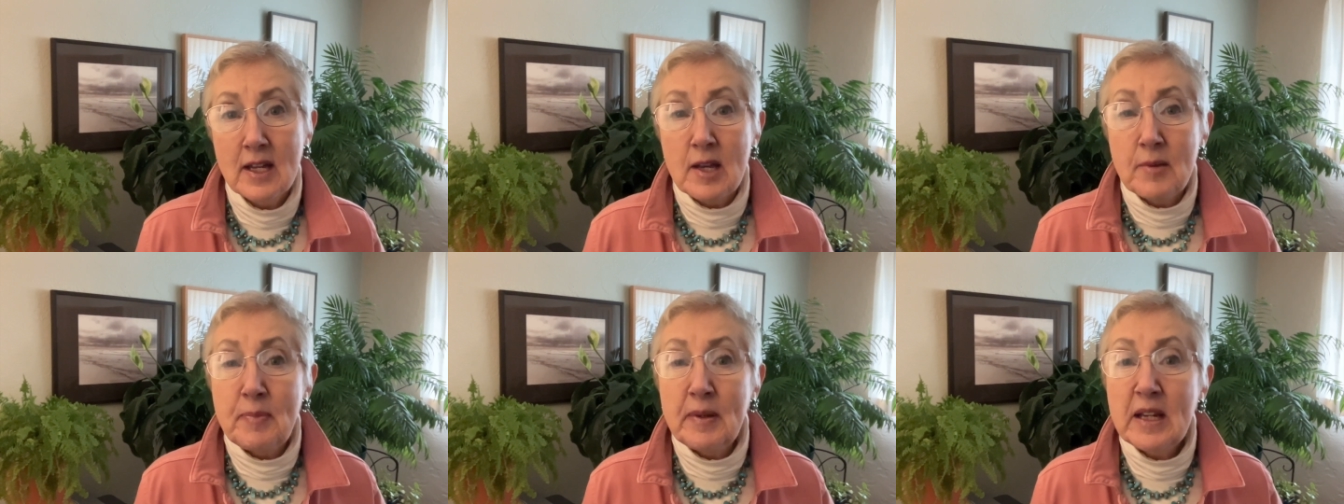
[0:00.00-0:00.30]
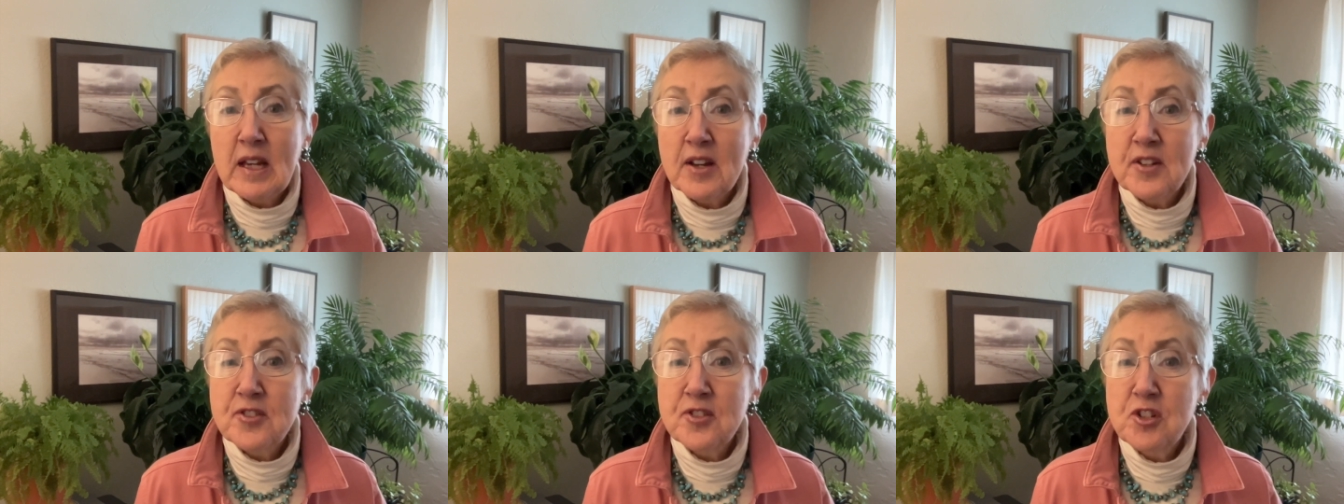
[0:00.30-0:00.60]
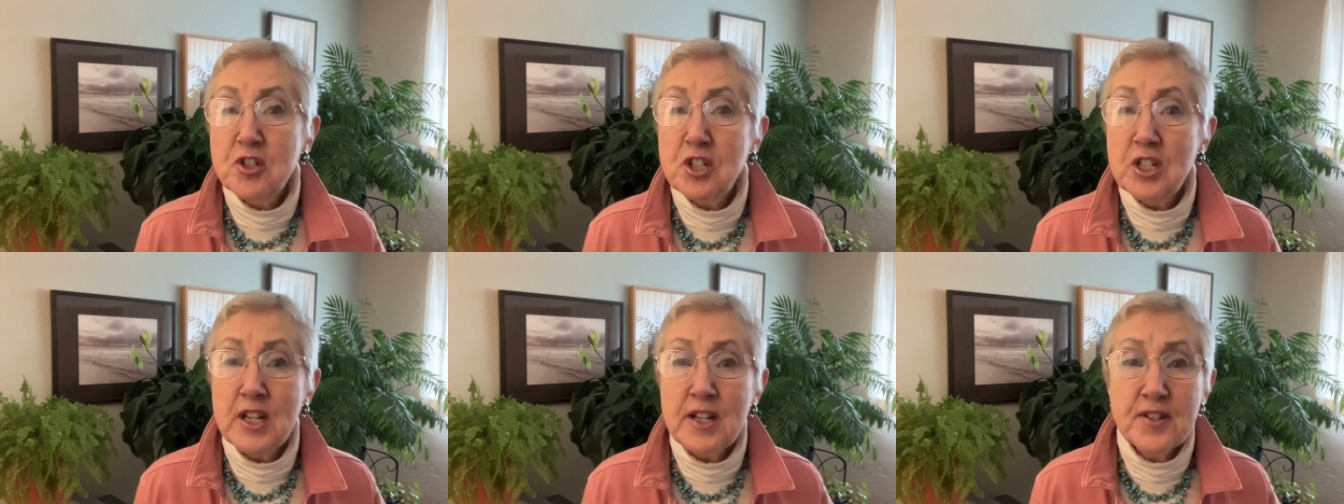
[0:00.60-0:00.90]
Because
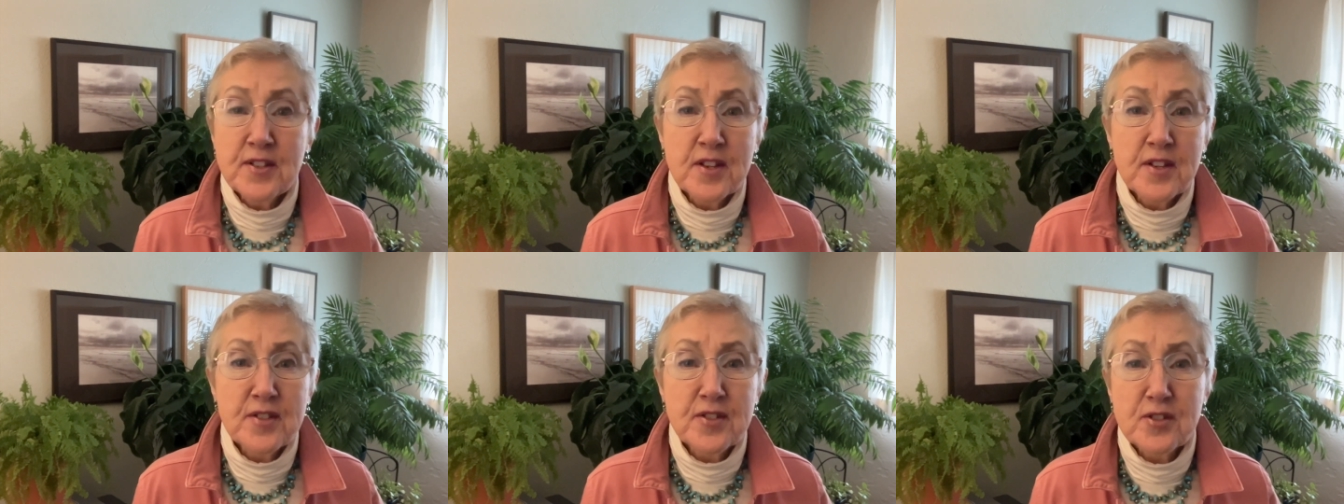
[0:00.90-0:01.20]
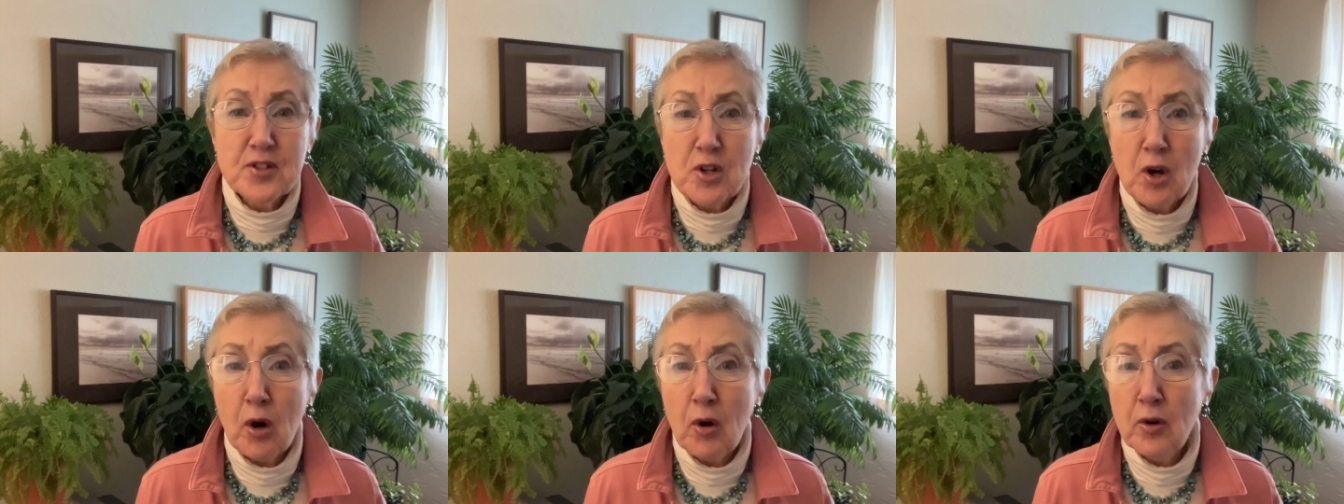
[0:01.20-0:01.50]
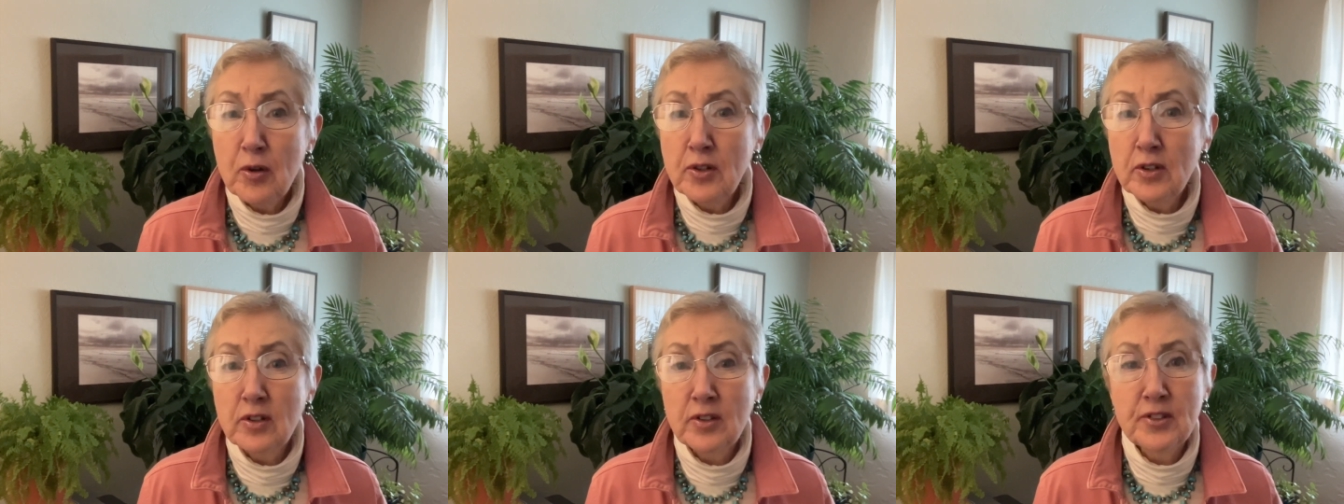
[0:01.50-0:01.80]
Jesus'
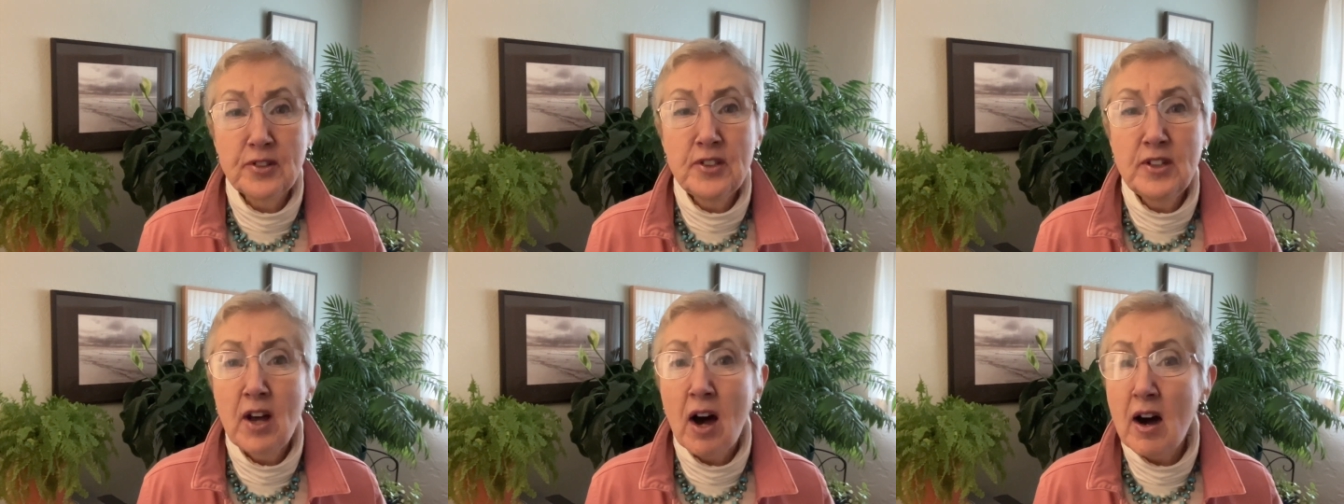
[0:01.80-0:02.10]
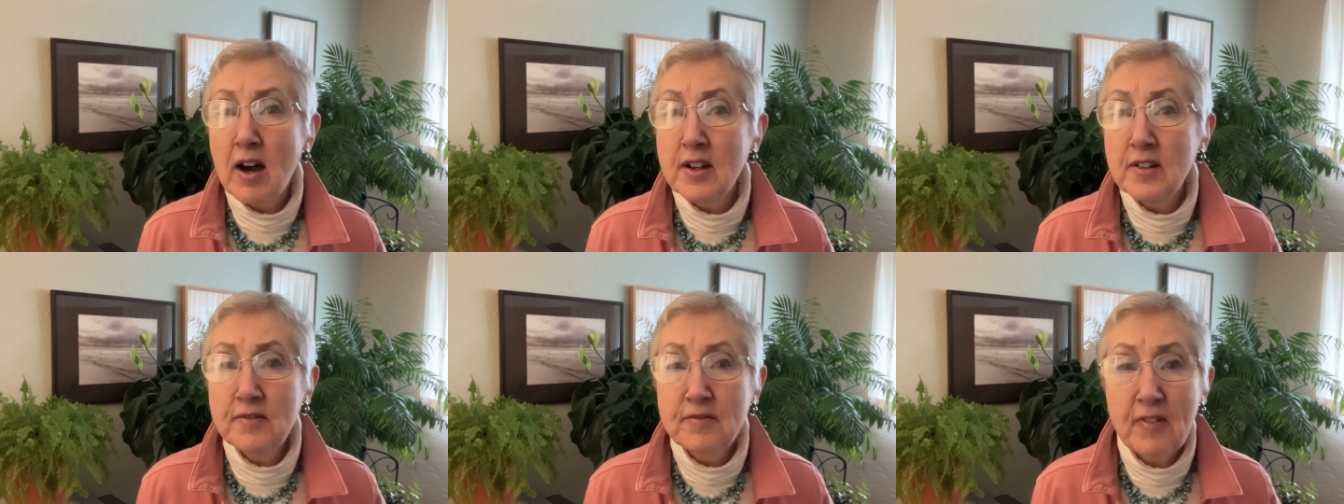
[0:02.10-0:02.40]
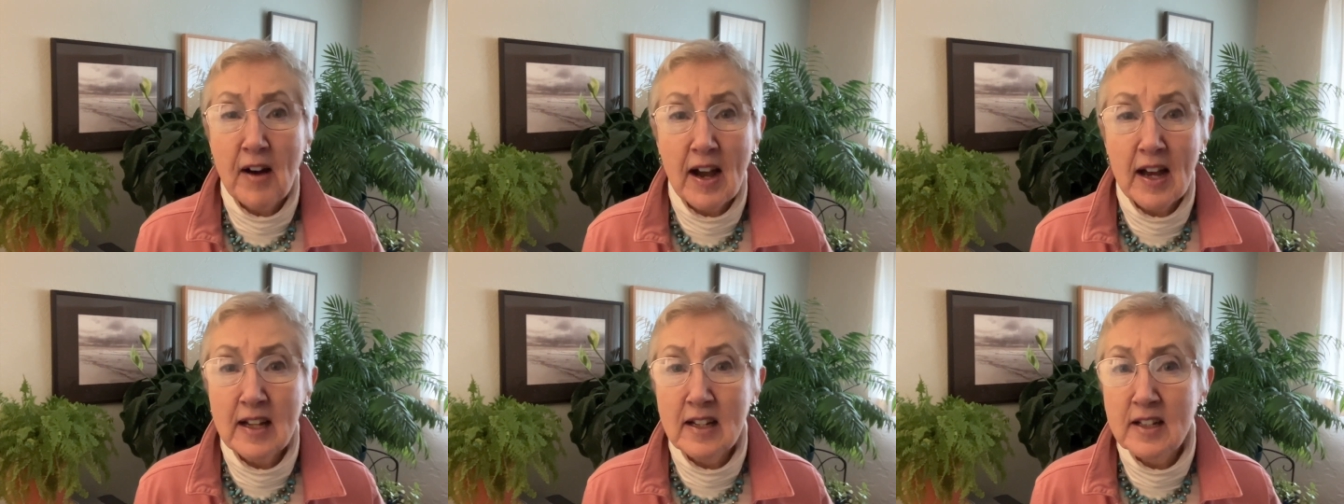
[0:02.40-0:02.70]
total
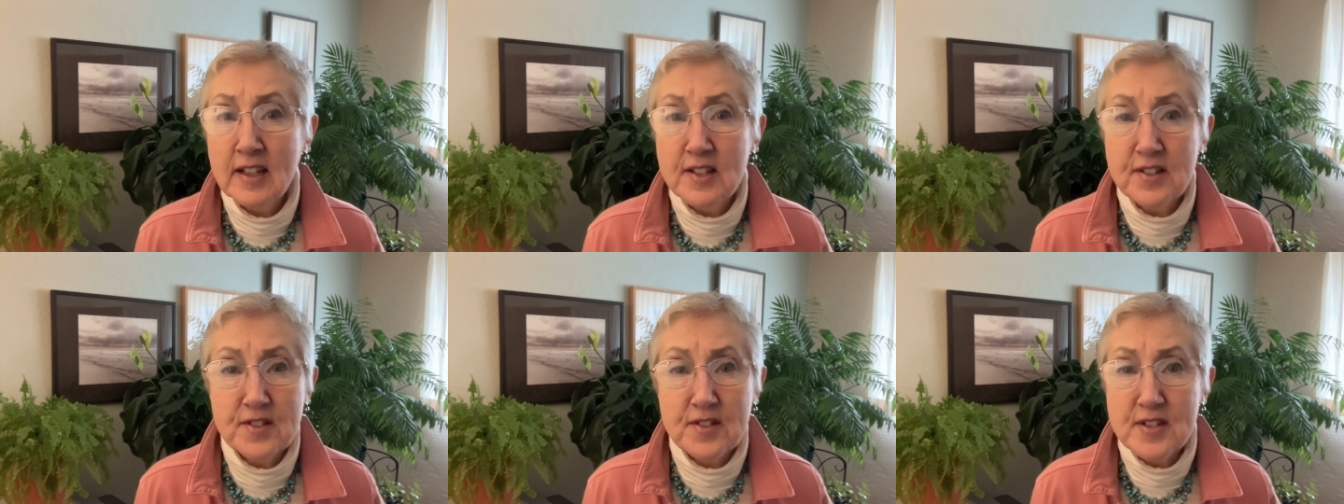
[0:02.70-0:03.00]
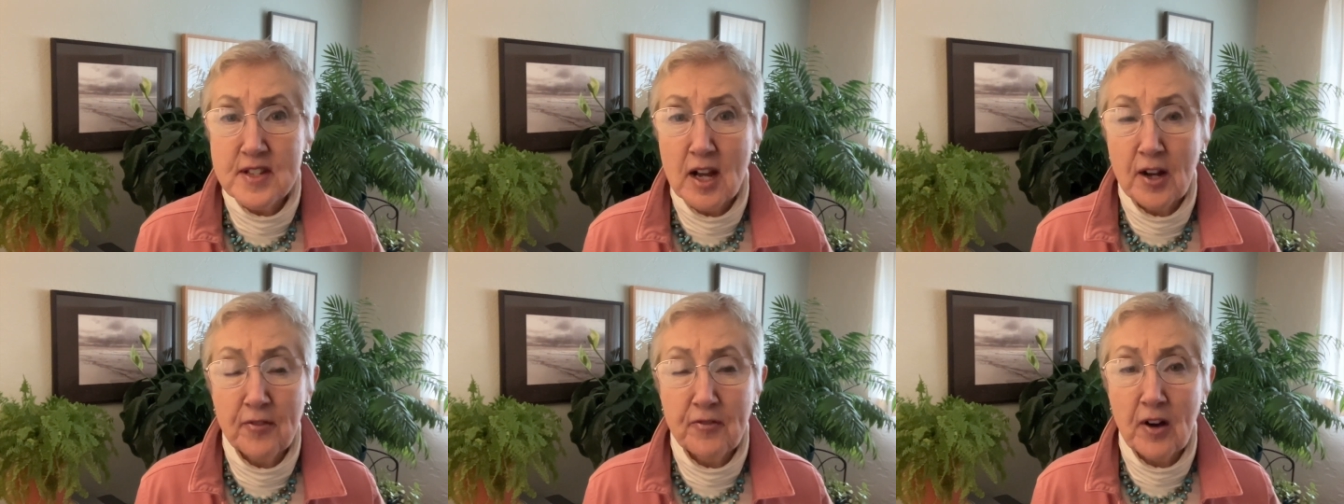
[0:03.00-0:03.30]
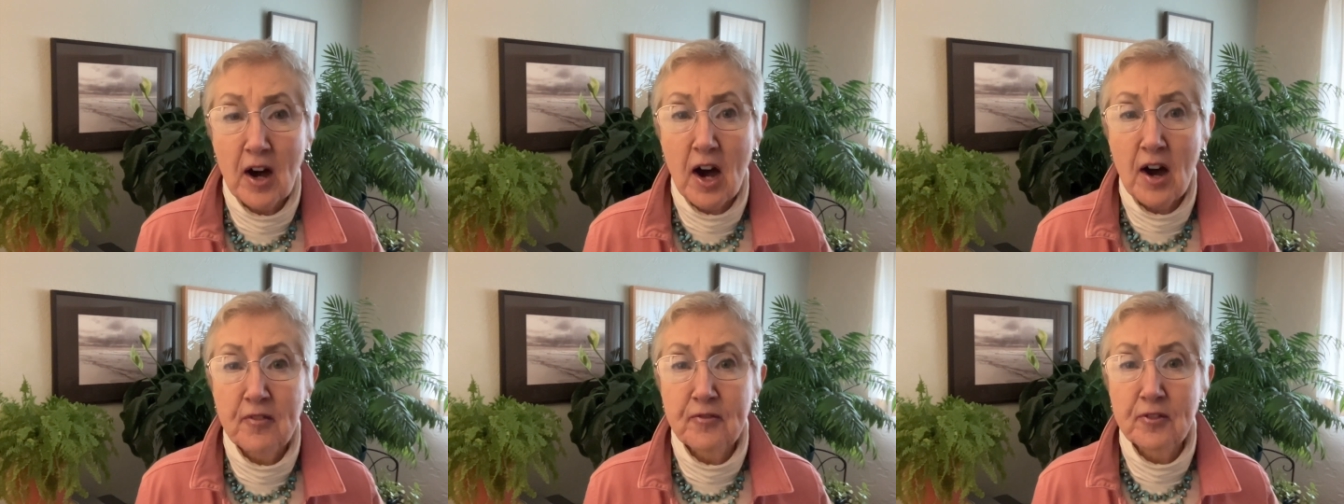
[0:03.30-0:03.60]
nonviolent self
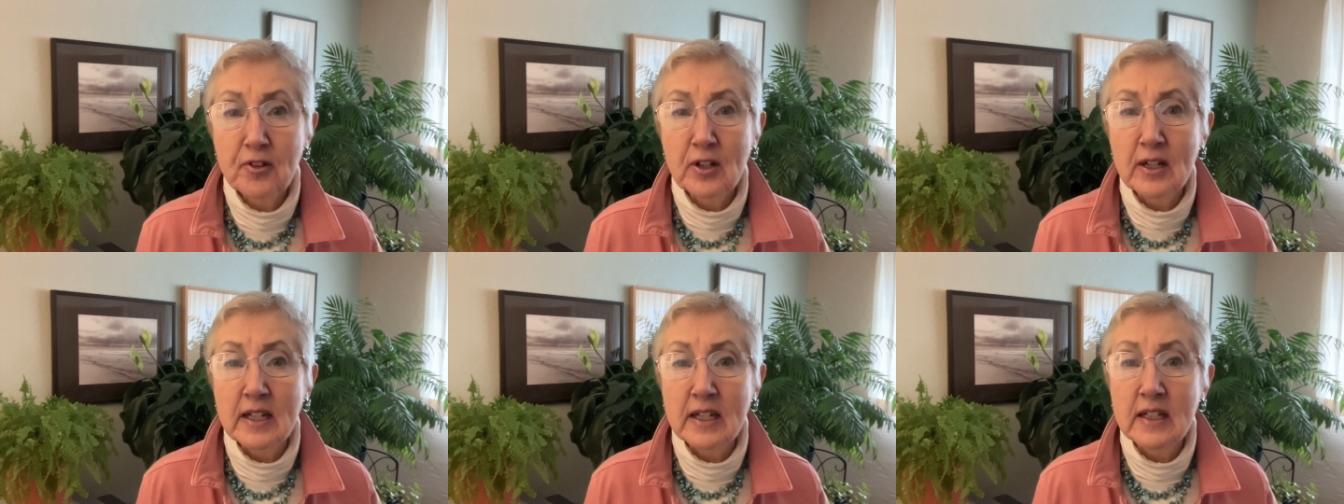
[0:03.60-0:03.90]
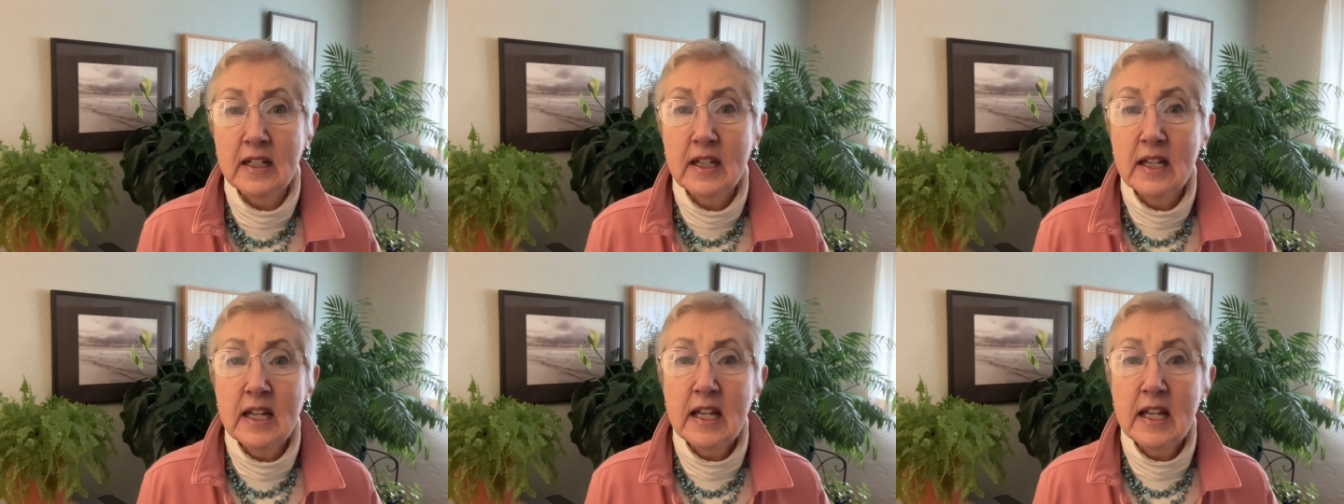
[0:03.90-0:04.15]
offering